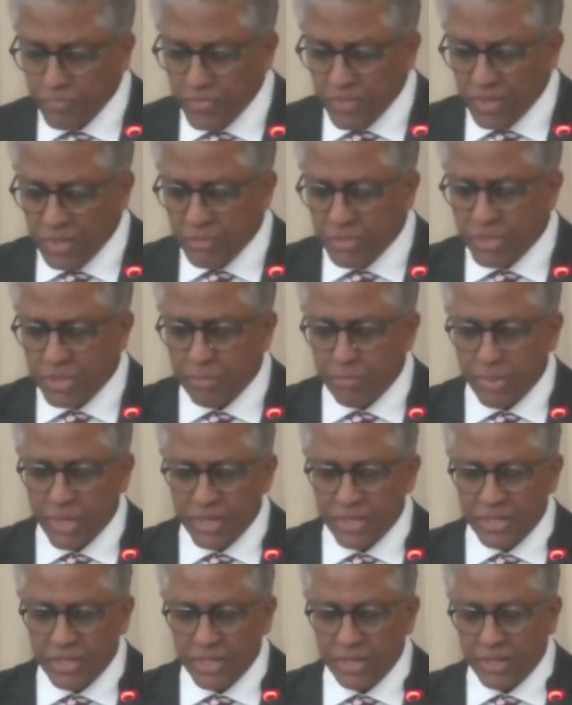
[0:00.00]
Mr.
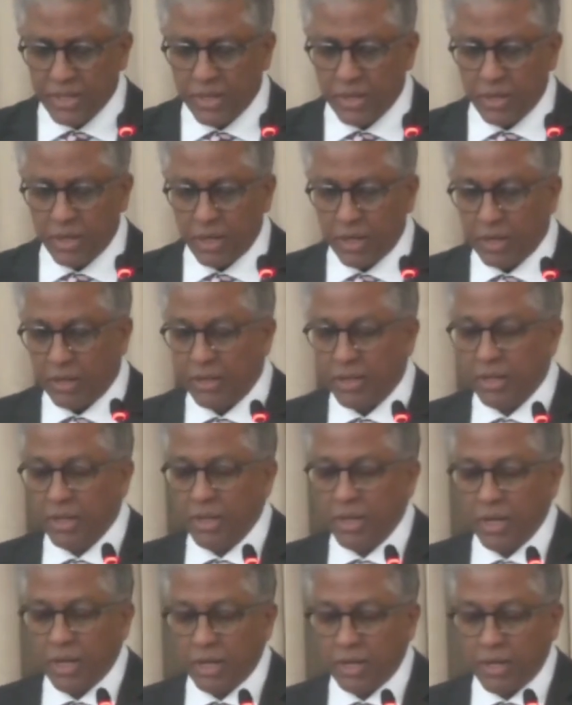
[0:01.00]
President, there are
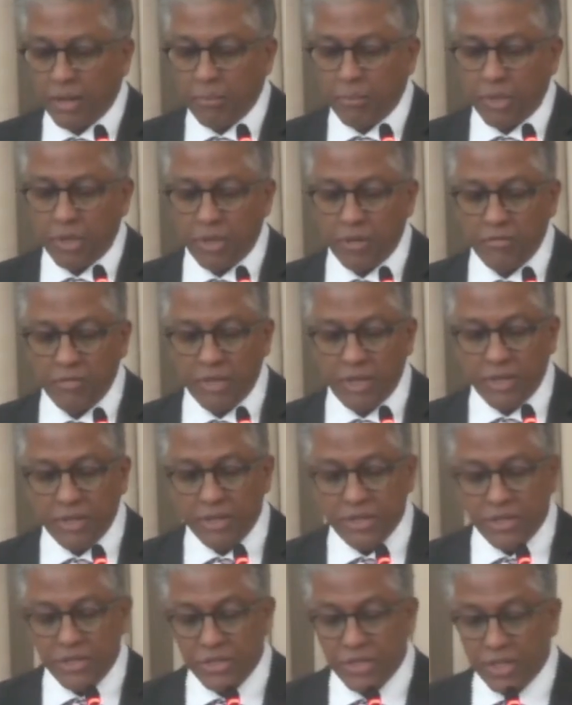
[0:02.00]
a number of other
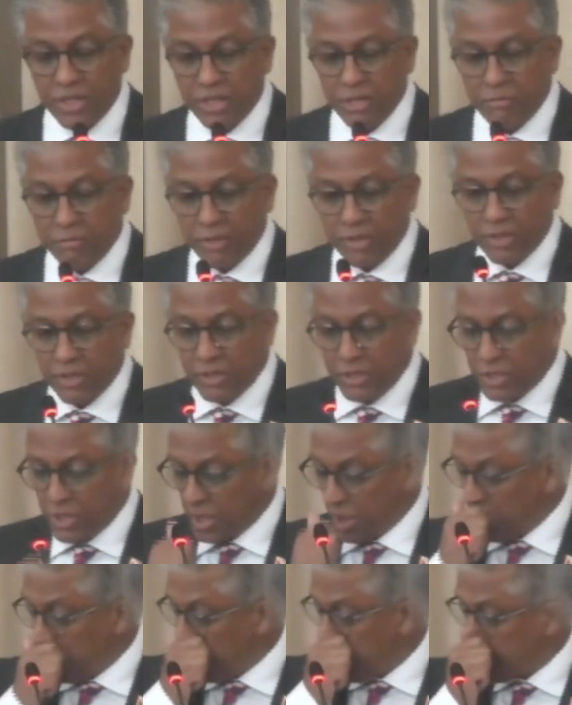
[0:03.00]
significant
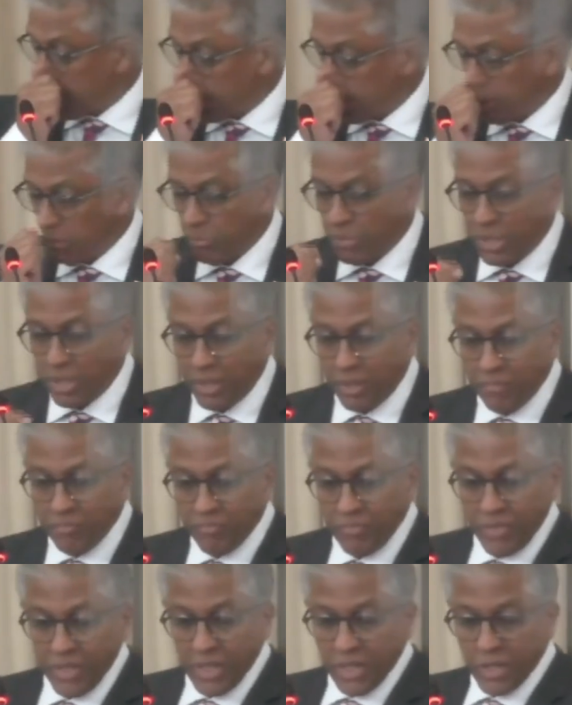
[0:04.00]
changes that have been
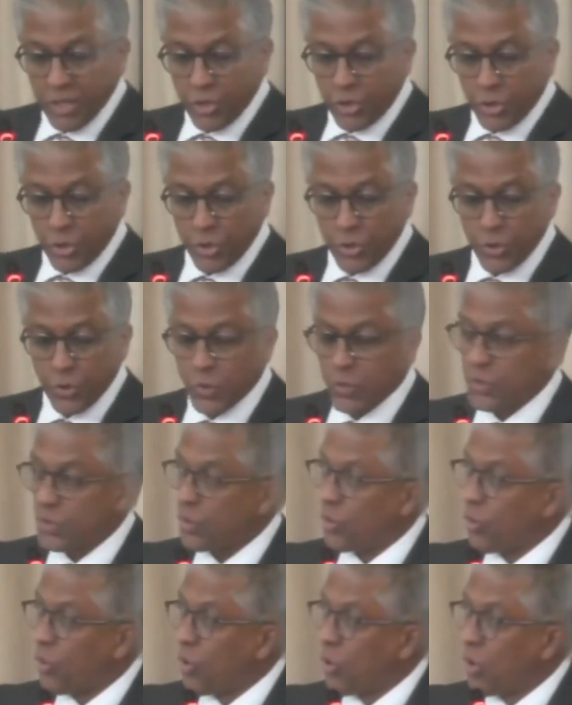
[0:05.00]
introduced,
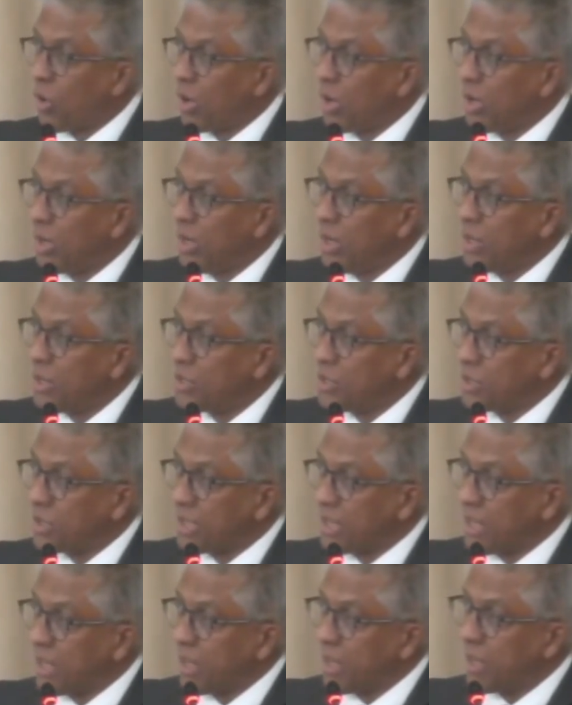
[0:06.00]
all
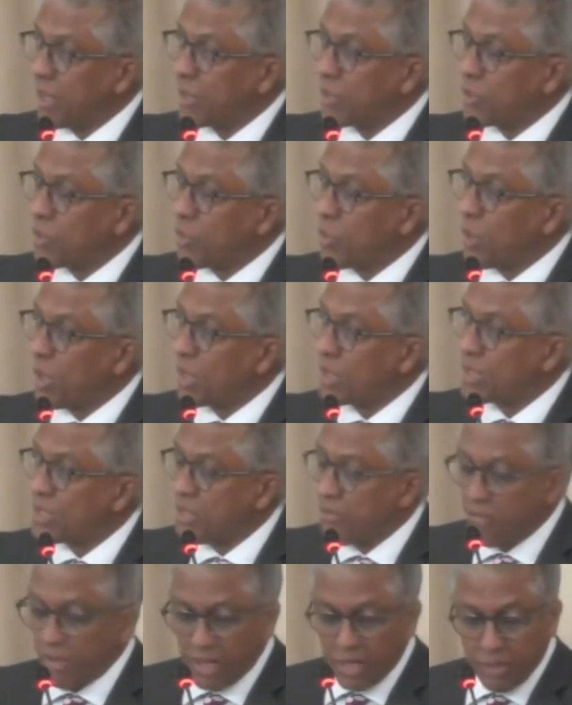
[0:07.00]
geared towards
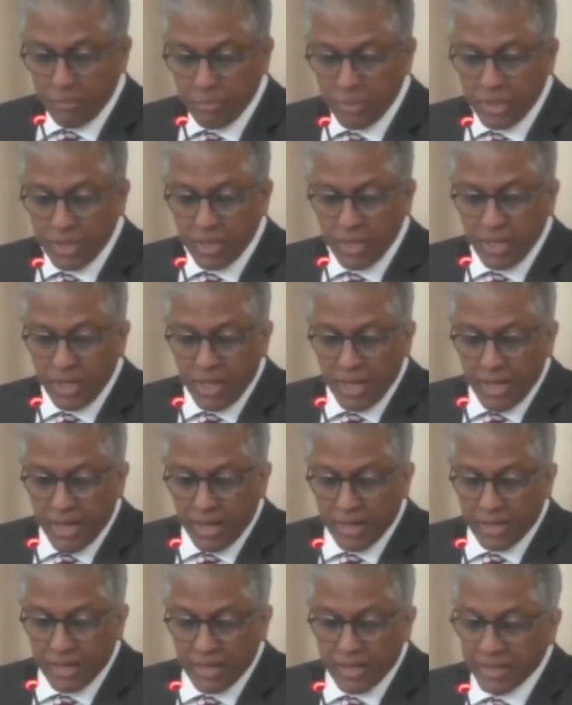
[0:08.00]
developing
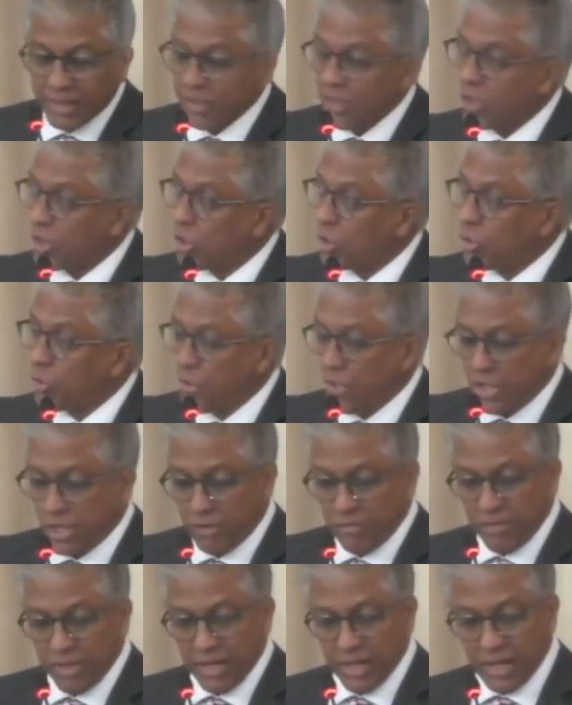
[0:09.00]
an inclusive
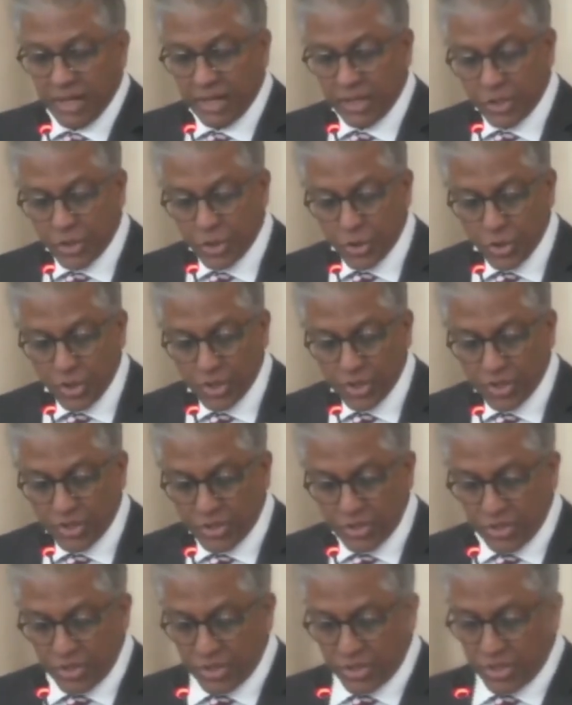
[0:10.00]
electronic
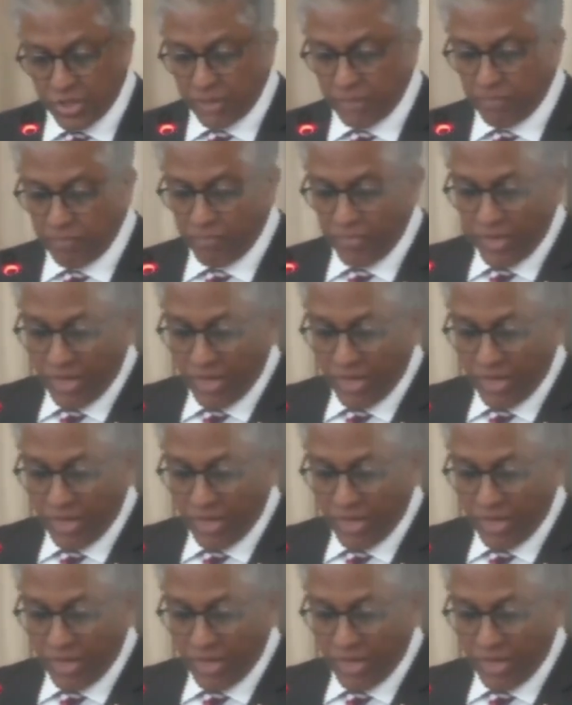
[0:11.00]
system.